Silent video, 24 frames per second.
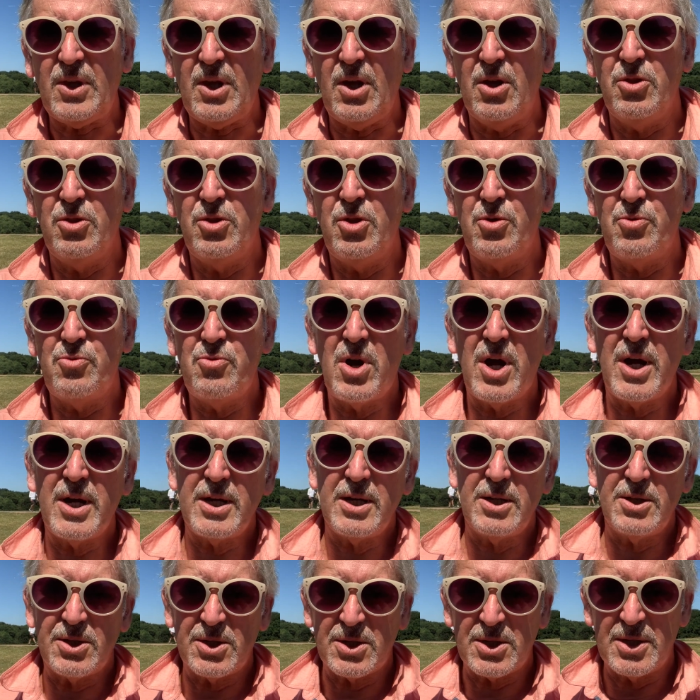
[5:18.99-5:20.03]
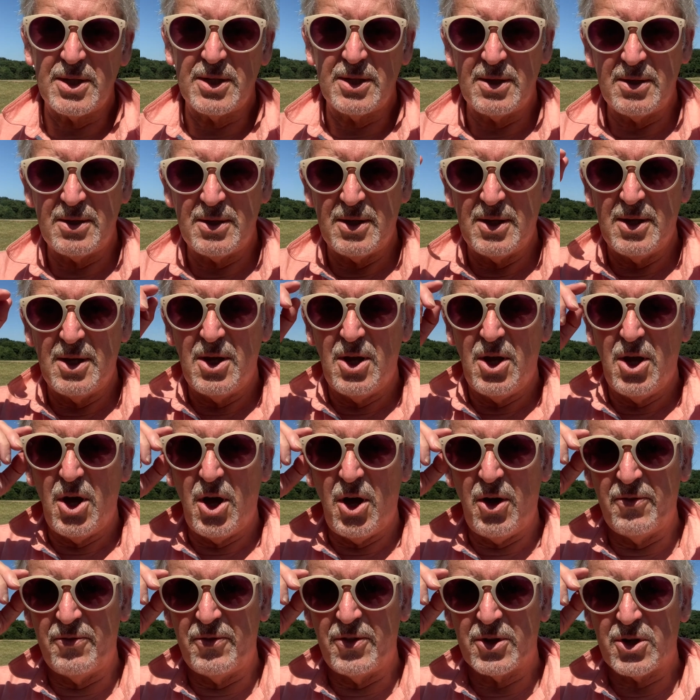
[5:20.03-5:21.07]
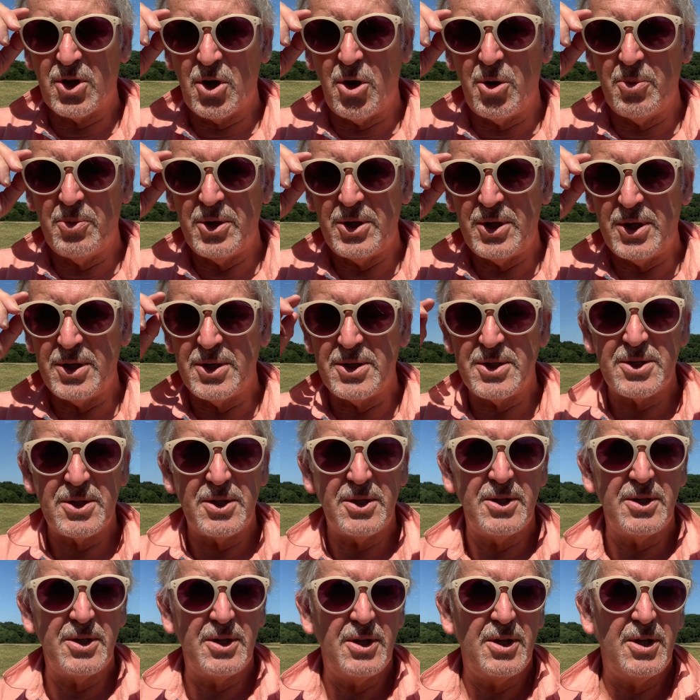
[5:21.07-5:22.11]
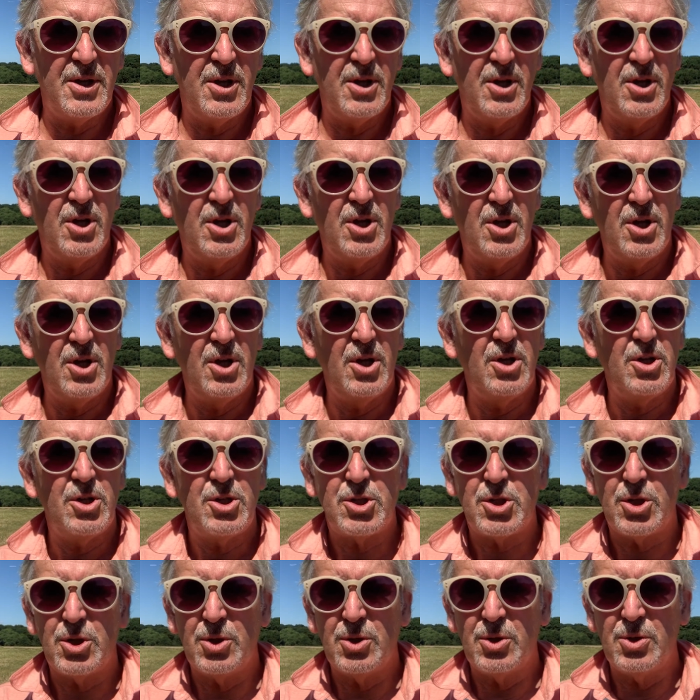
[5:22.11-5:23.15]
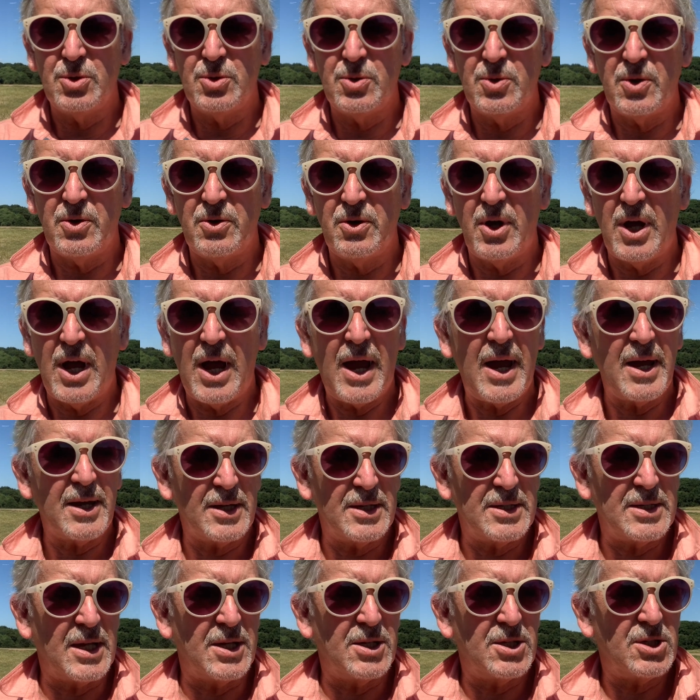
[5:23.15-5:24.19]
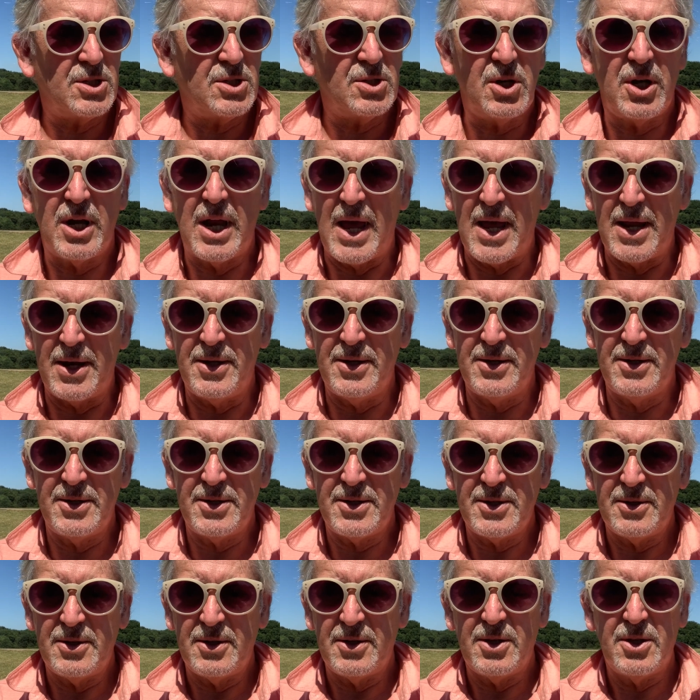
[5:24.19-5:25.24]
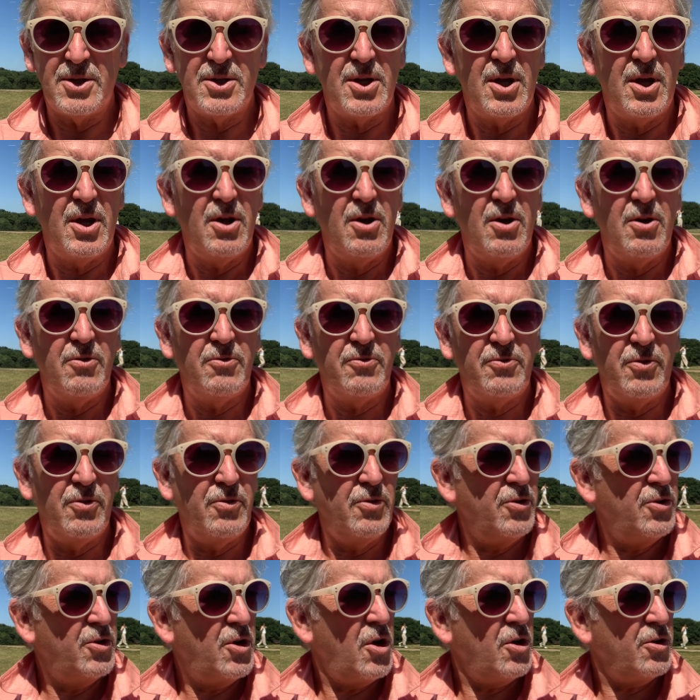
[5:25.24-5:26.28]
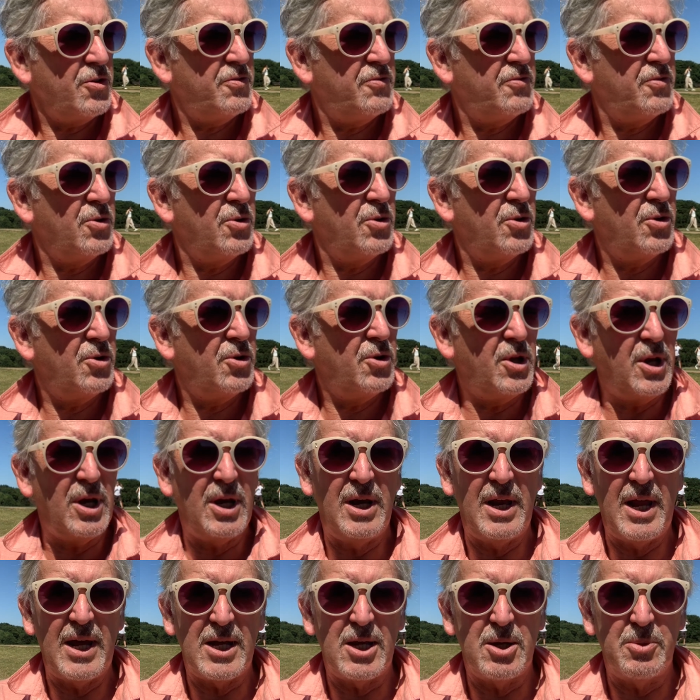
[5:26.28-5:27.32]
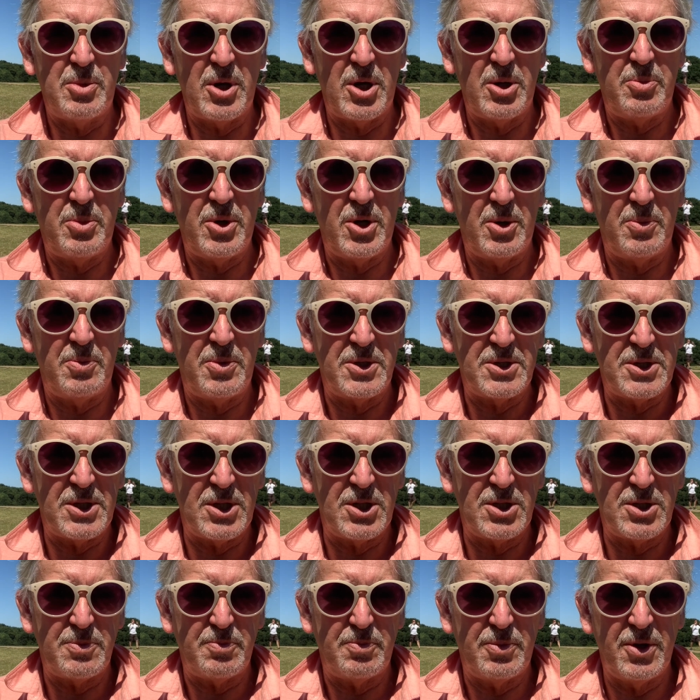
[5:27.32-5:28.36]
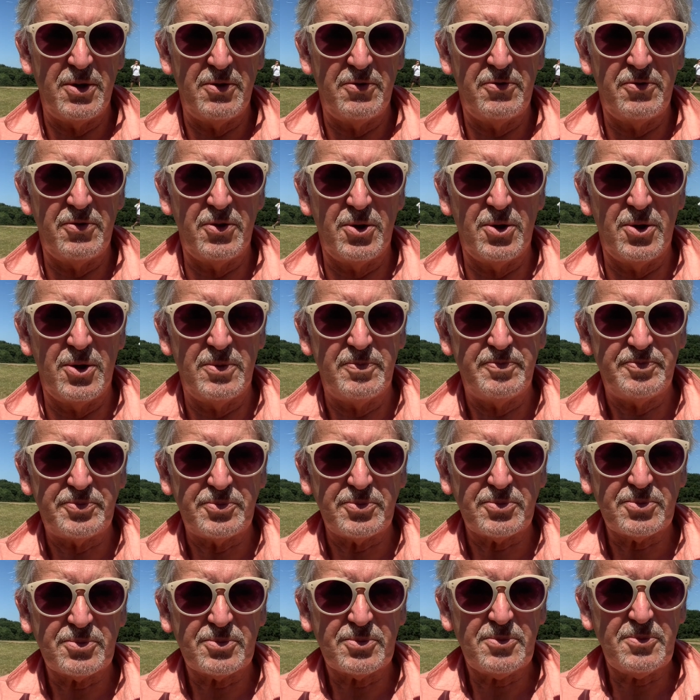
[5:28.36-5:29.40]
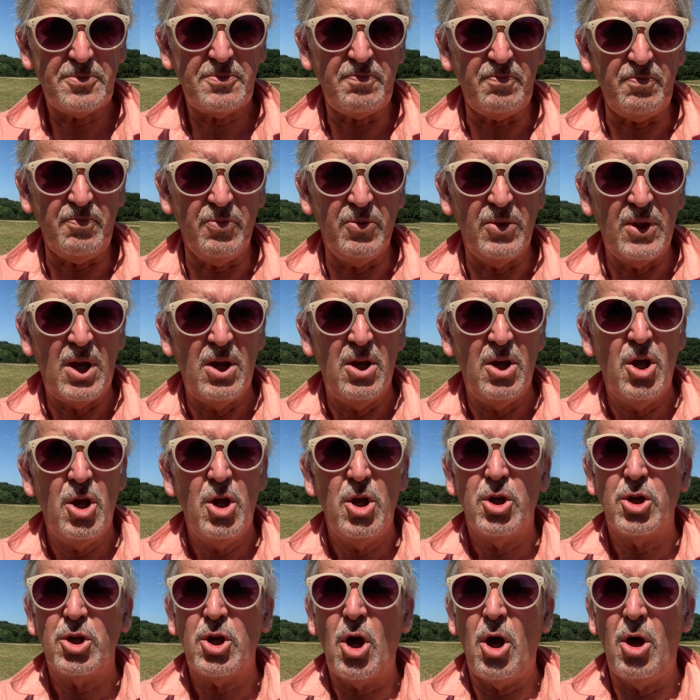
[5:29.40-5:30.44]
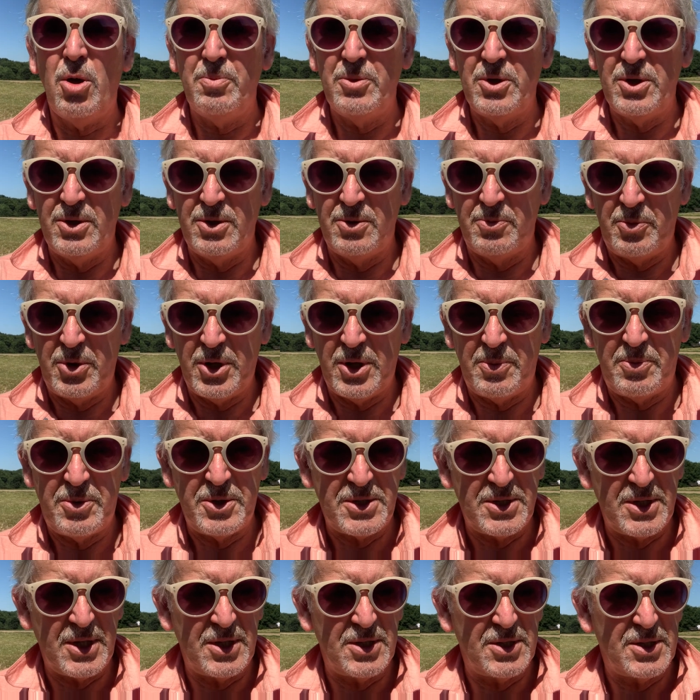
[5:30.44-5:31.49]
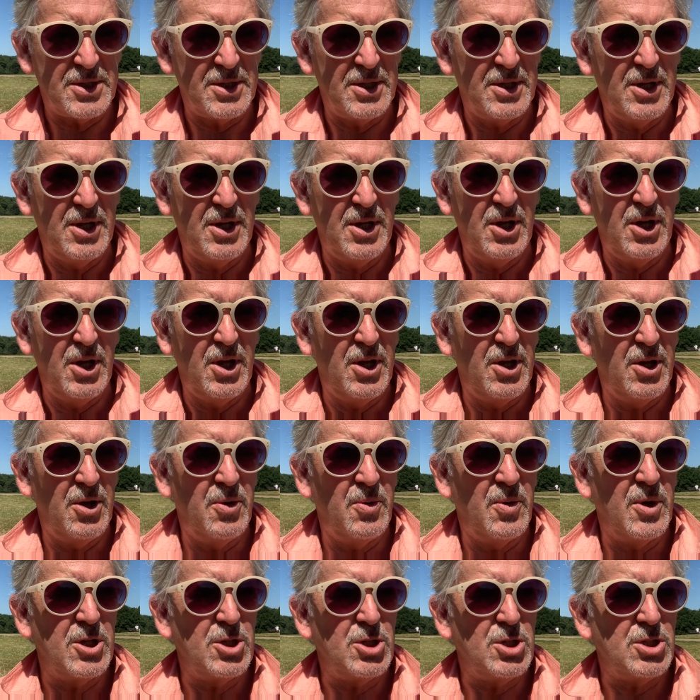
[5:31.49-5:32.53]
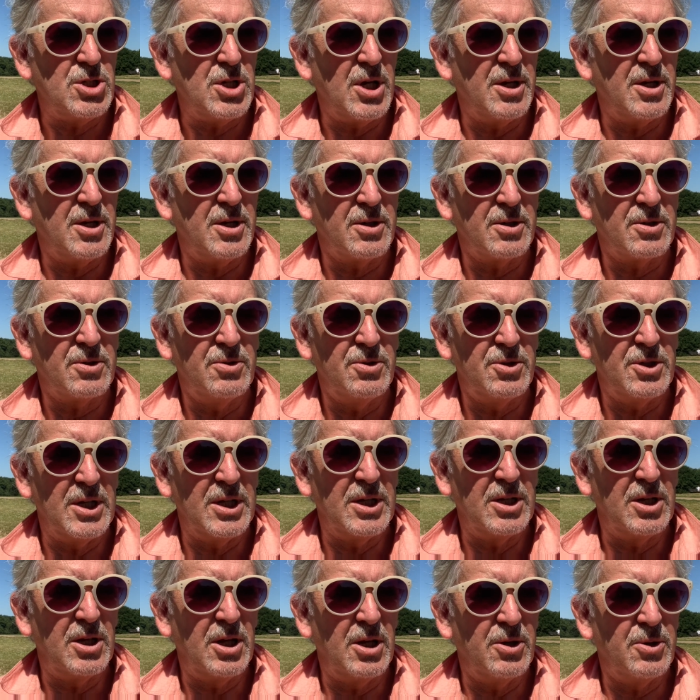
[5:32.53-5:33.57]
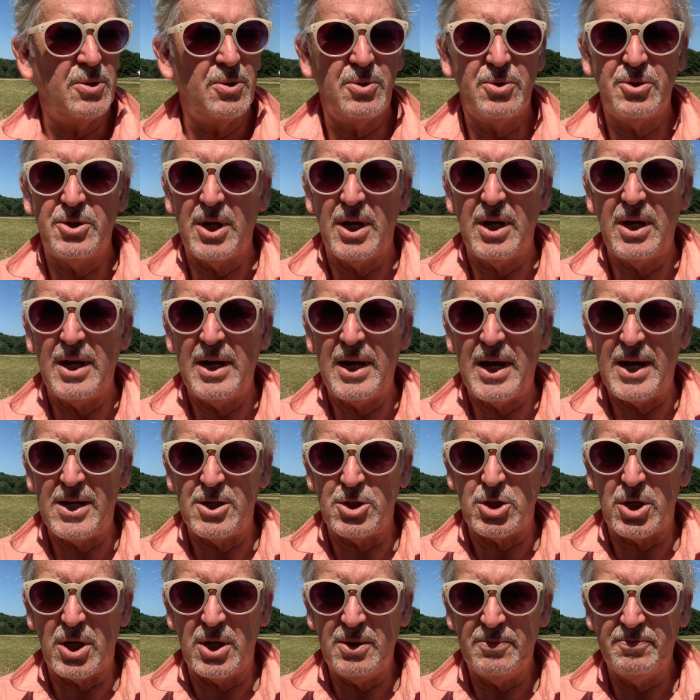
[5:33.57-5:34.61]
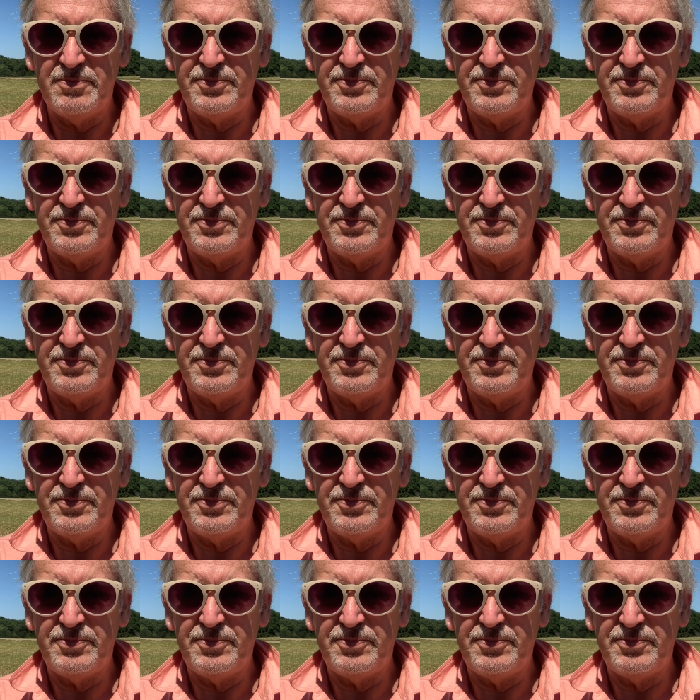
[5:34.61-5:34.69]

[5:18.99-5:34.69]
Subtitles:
the rights of the commoners to access to land, not for labour purposes, but for common purposes, which could include leisure,